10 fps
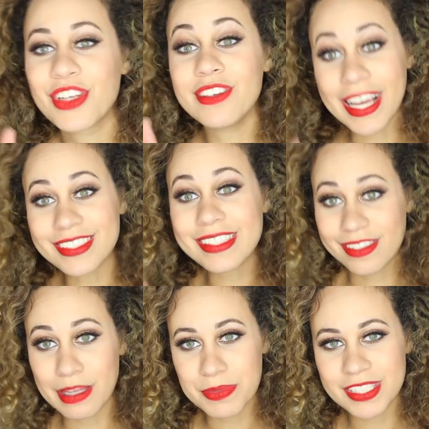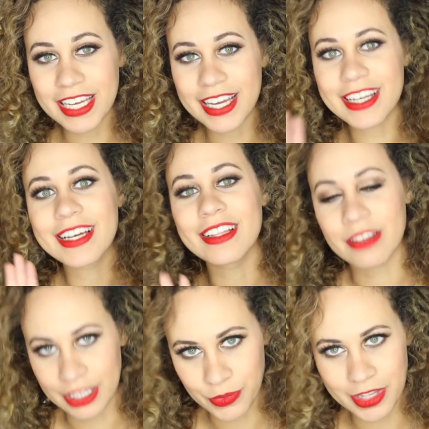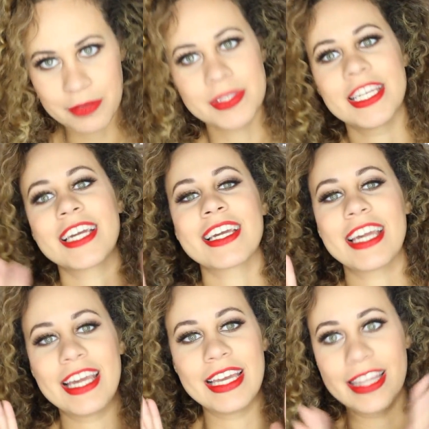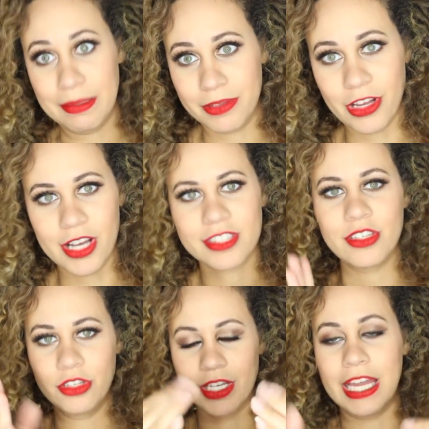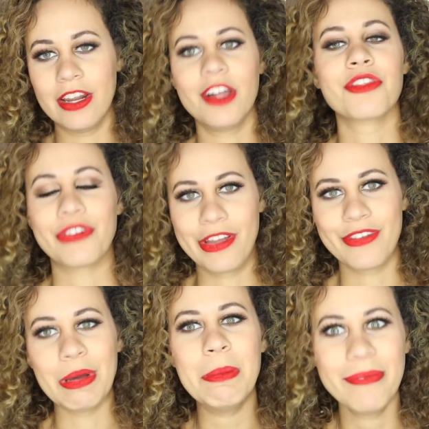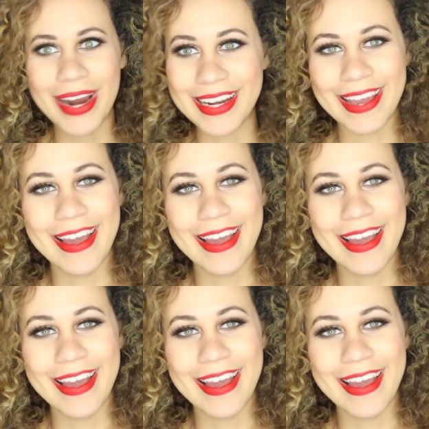So next is lipstick, liquid lipstick, and lip gloss. So you're getting all three of them right